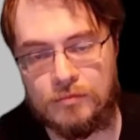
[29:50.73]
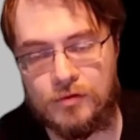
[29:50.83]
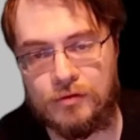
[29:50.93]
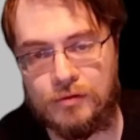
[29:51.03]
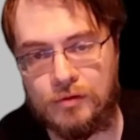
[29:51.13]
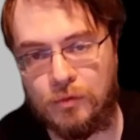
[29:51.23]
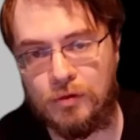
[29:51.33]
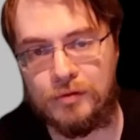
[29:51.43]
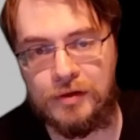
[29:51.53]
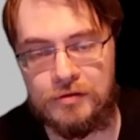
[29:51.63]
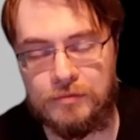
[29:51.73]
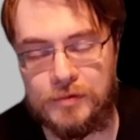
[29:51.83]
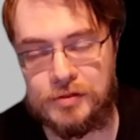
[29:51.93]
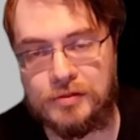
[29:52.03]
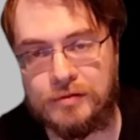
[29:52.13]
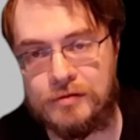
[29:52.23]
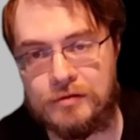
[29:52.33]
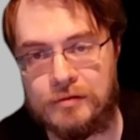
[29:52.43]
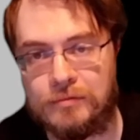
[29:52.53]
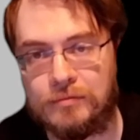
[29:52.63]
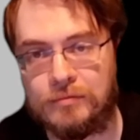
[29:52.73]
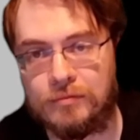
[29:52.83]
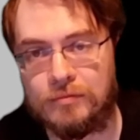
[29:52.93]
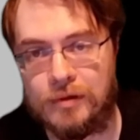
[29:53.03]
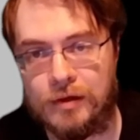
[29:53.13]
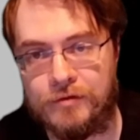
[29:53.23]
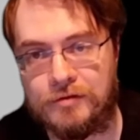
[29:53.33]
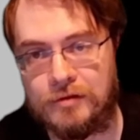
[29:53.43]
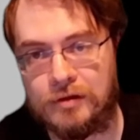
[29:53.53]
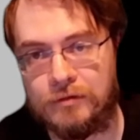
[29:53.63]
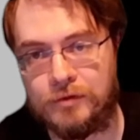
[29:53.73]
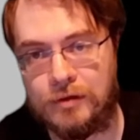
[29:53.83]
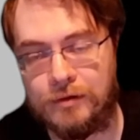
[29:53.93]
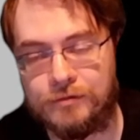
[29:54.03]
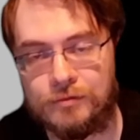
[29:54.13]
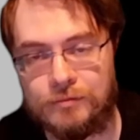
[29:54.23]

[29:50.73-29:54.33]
So the world cuts emissions and everything can recover.